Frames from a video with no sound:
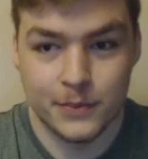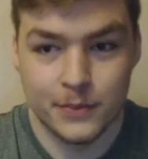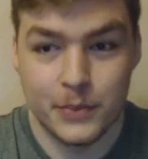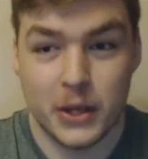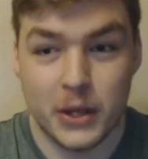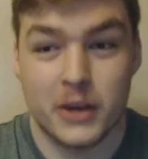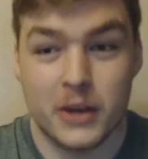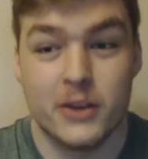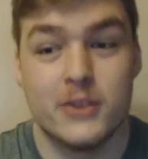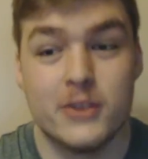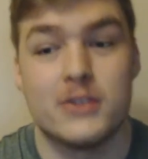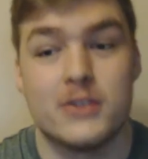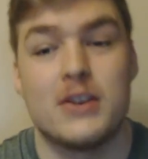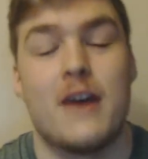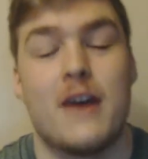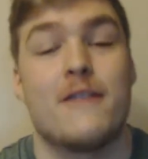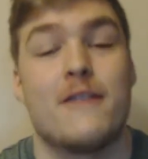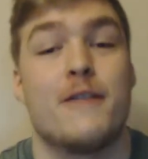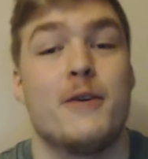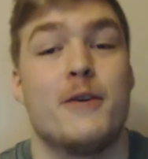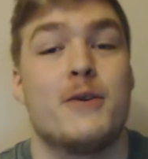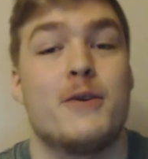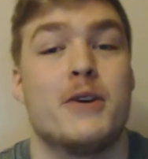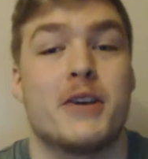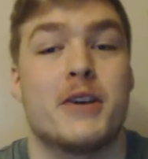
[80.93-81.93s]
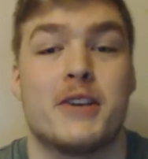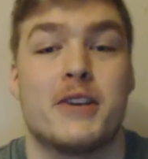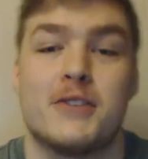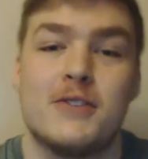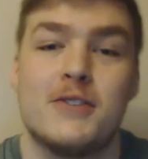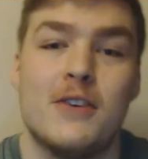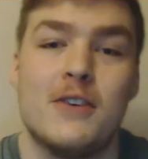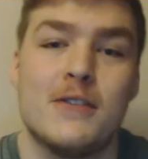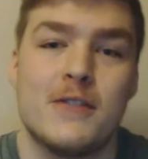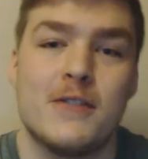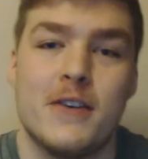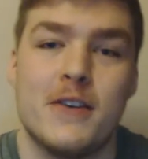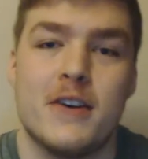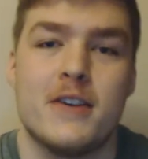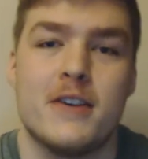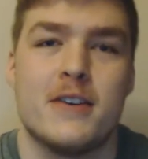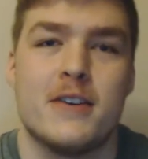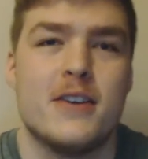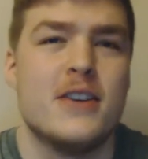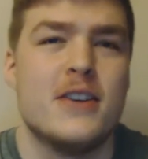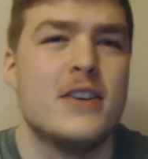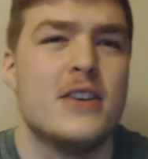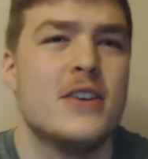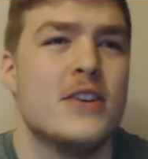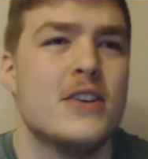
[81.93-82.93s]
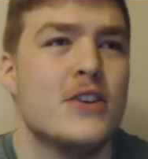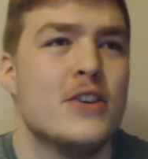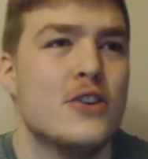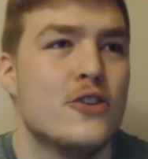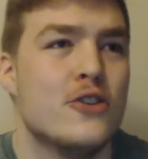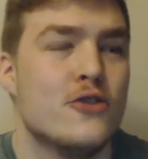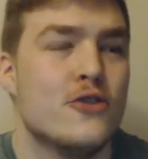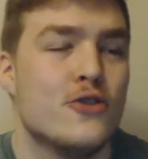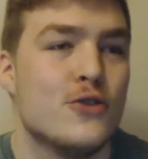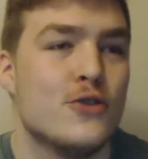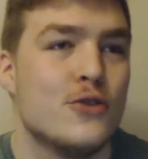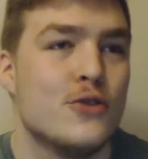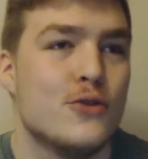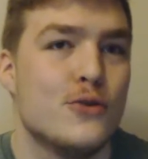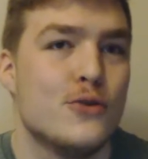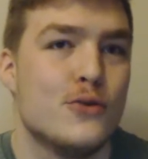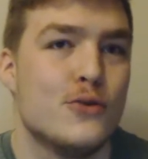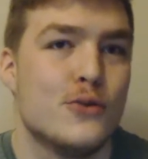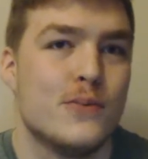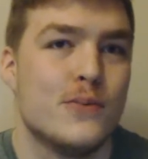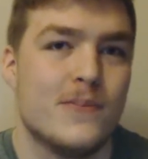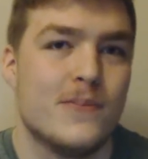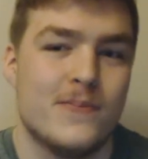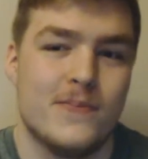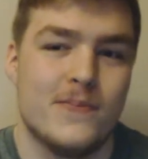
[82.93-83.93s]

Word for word: because I feel like it's not fair to